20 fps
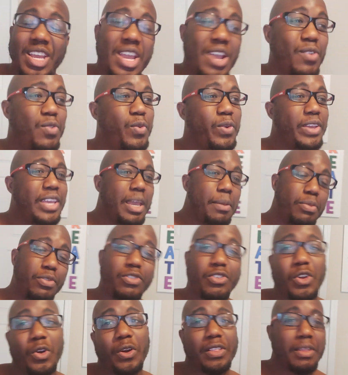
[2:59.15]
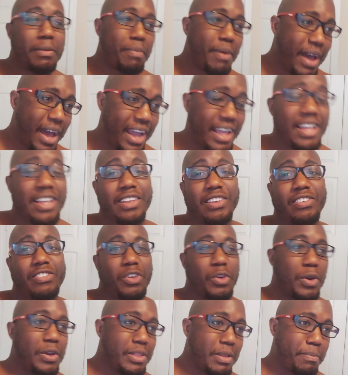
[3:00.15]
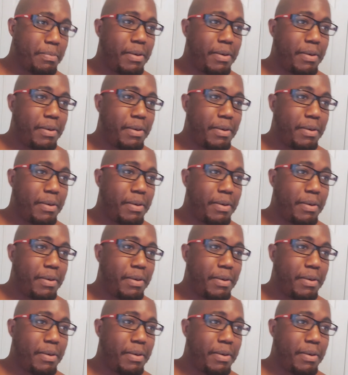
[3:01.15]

if we keep stirring the pot, stirring the